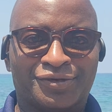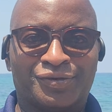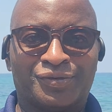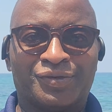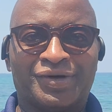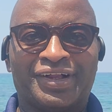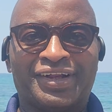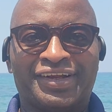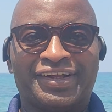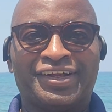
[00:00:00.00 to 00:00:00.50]

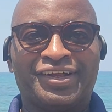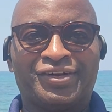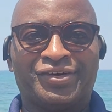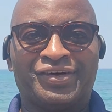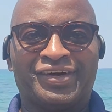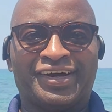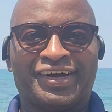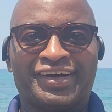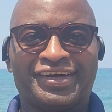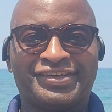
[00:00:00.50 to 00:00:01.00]
Well, hello
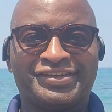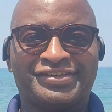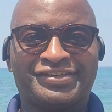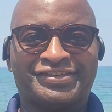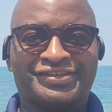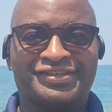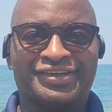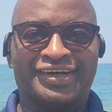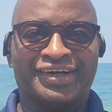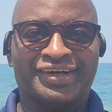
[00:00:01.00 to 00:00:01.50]

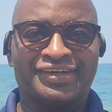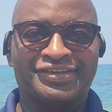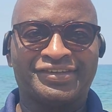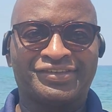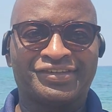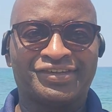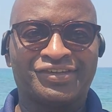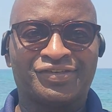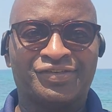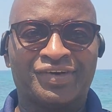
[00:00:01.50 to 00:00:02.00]
guys,
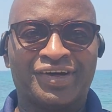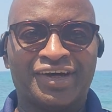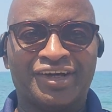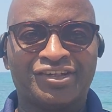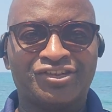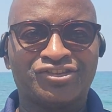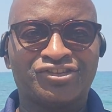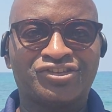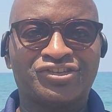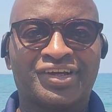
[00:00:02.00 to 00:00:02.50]
this is
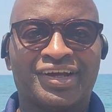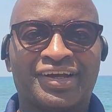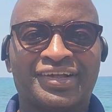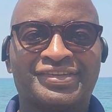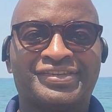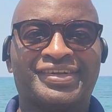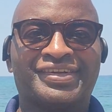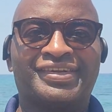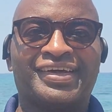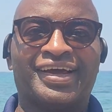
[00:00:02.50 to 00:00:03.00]
French,
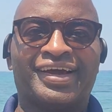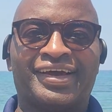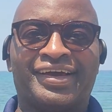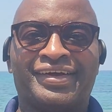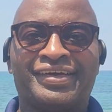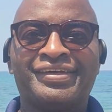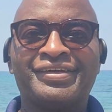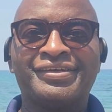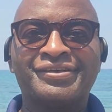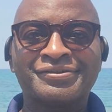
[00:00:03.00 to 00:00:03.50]
and
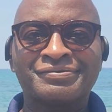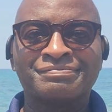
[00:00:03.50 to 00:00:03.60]
today